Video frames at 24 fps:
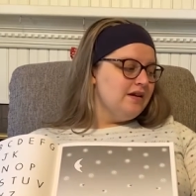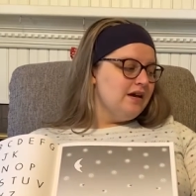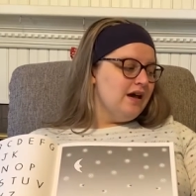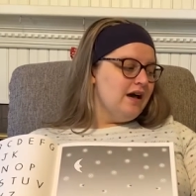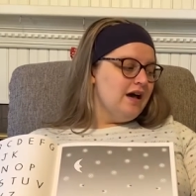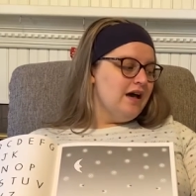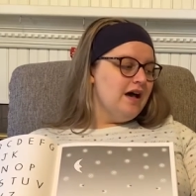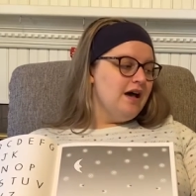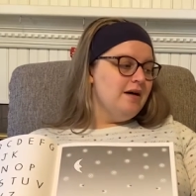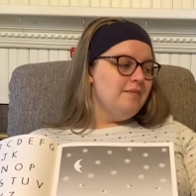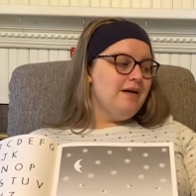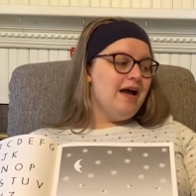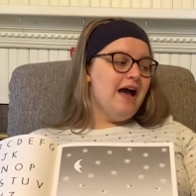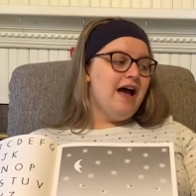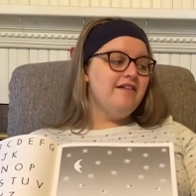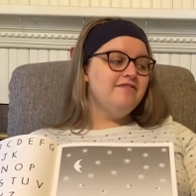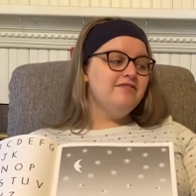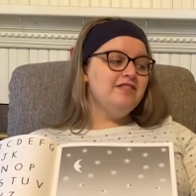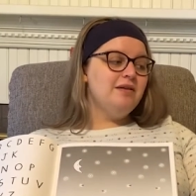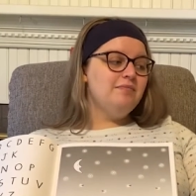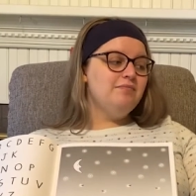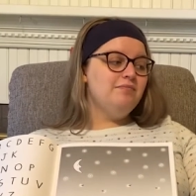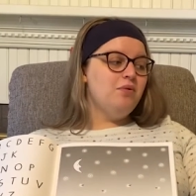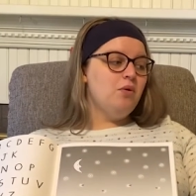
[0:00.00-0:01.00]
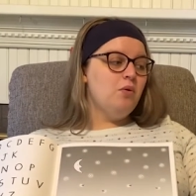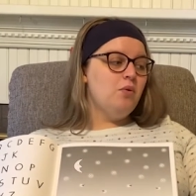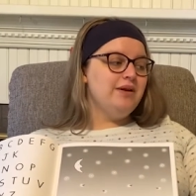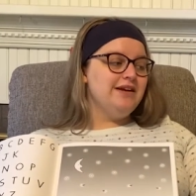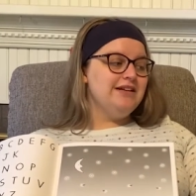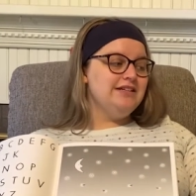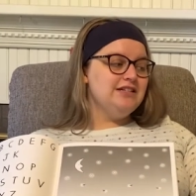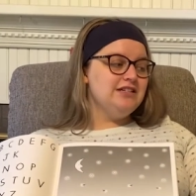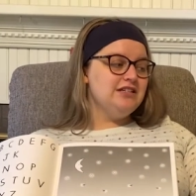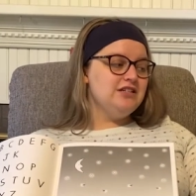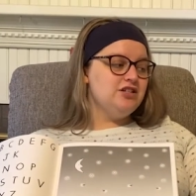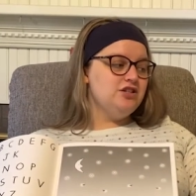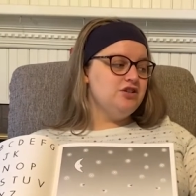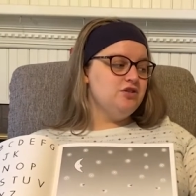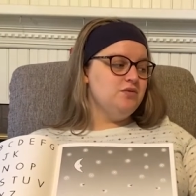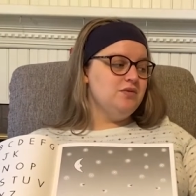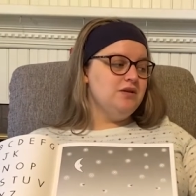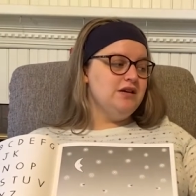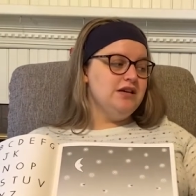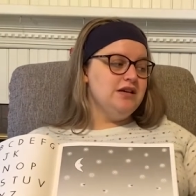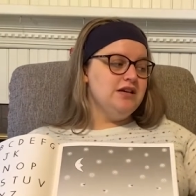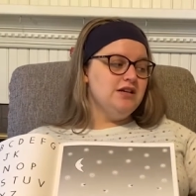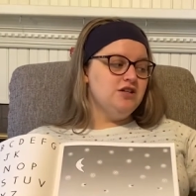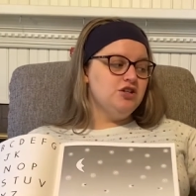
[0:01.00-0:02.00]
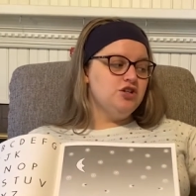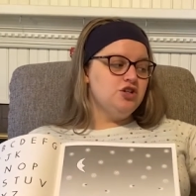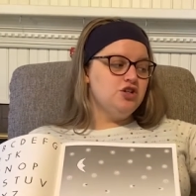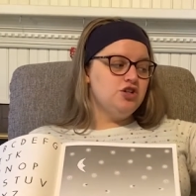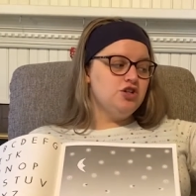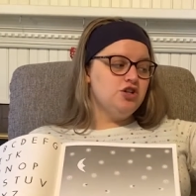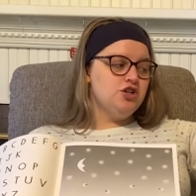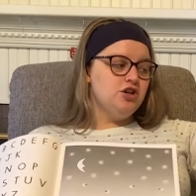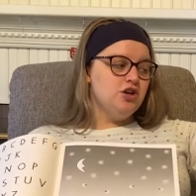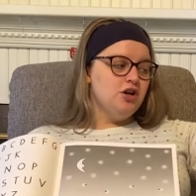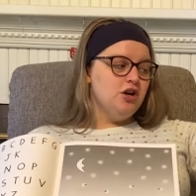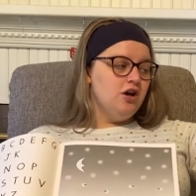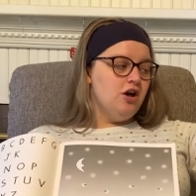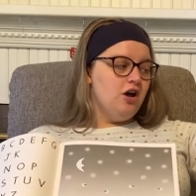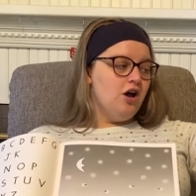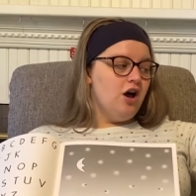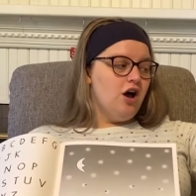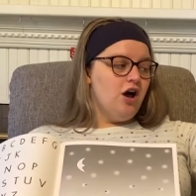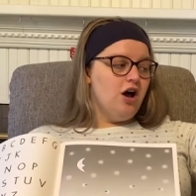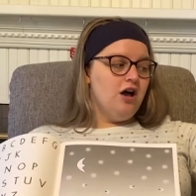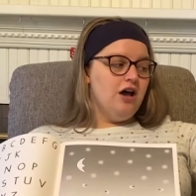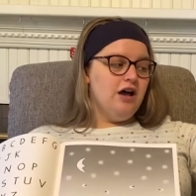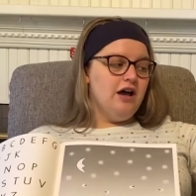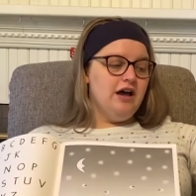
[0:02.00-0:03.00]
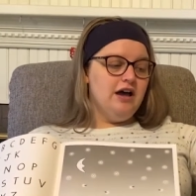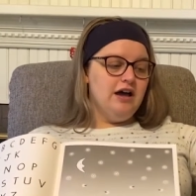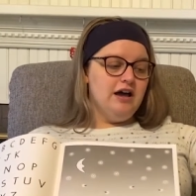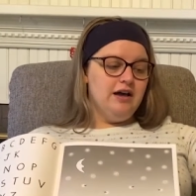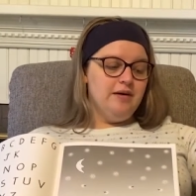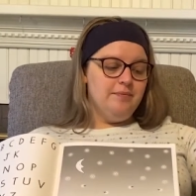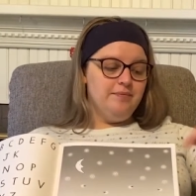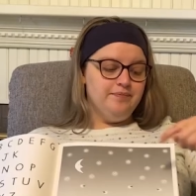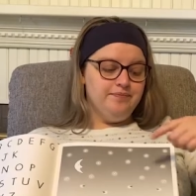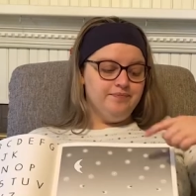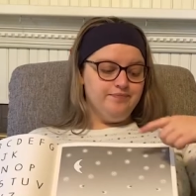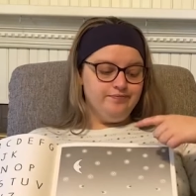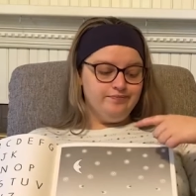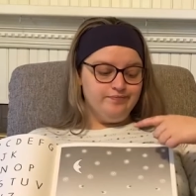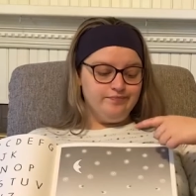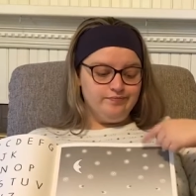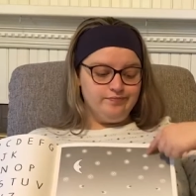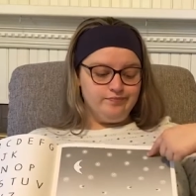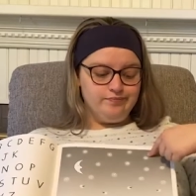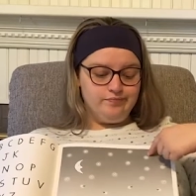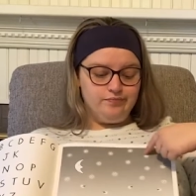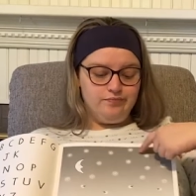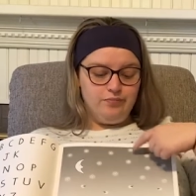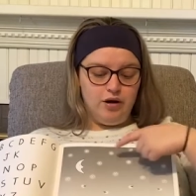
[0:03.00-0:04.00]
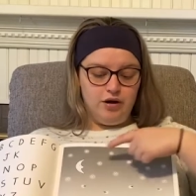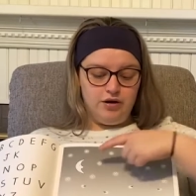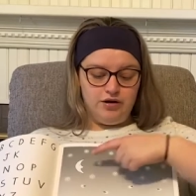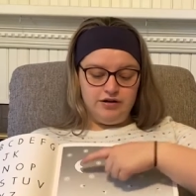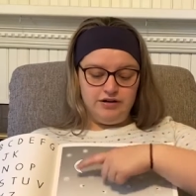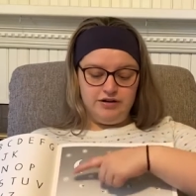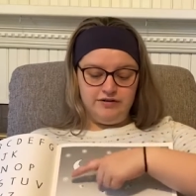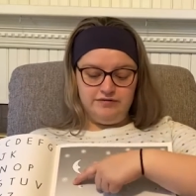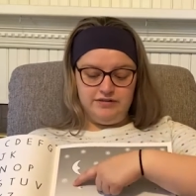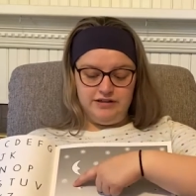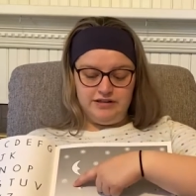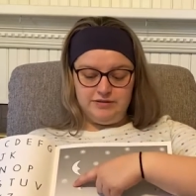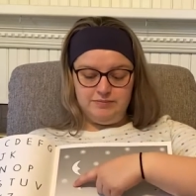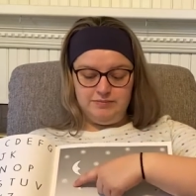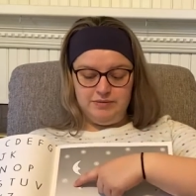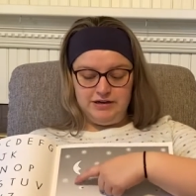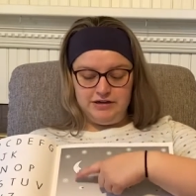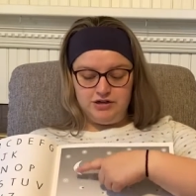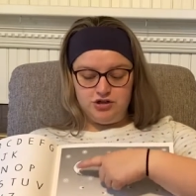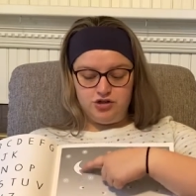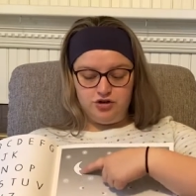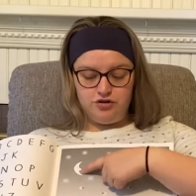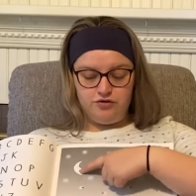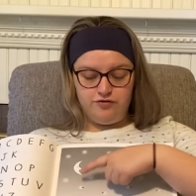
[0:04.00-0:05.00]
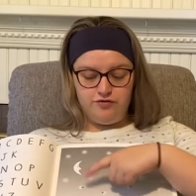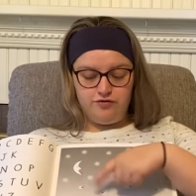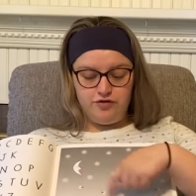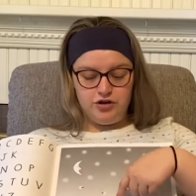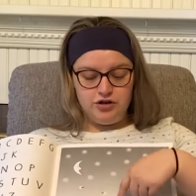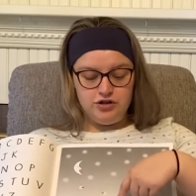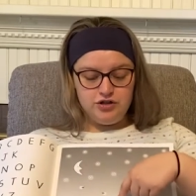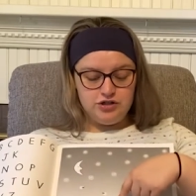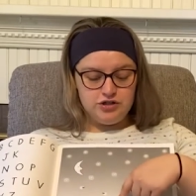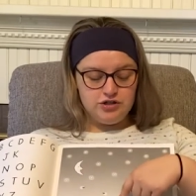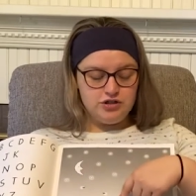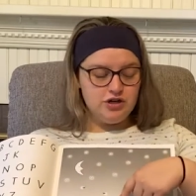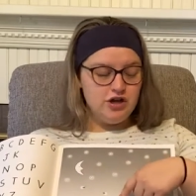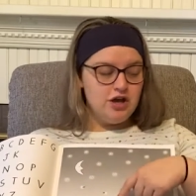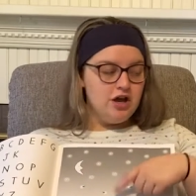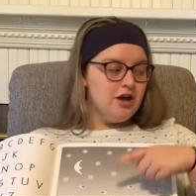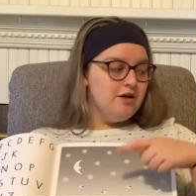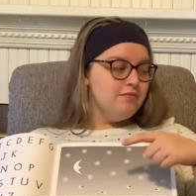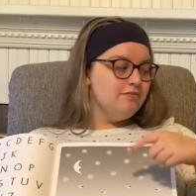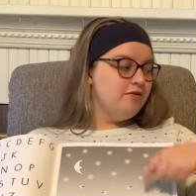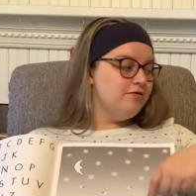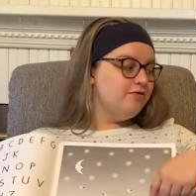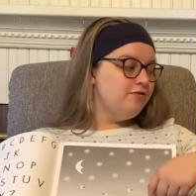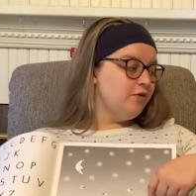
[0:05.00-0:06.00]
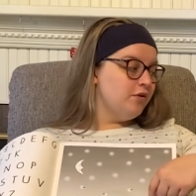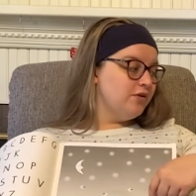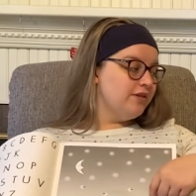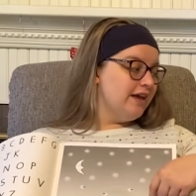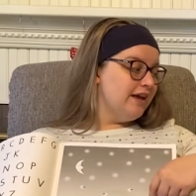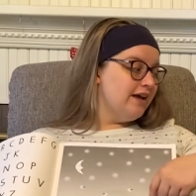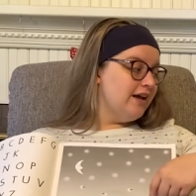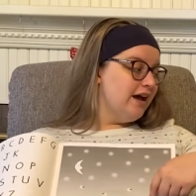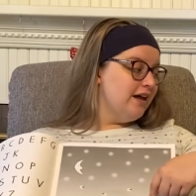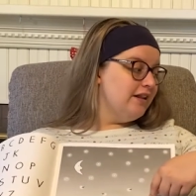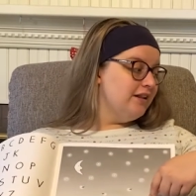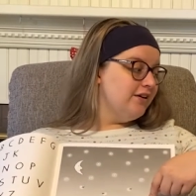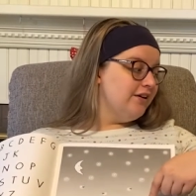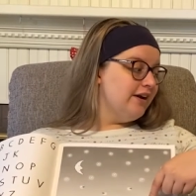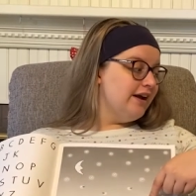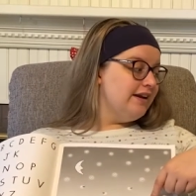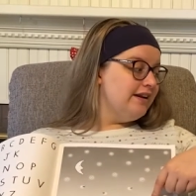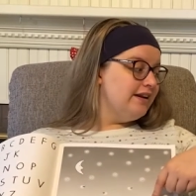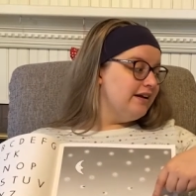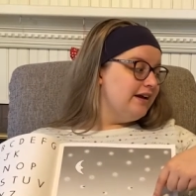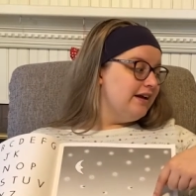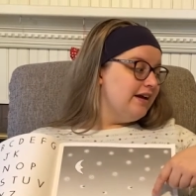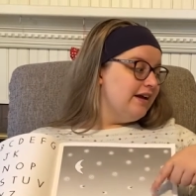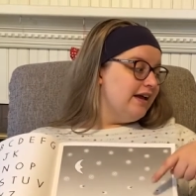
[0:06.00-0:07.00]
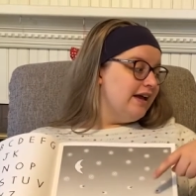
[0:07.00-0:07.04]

Um, have them point to each um, part of this picture first before they color it.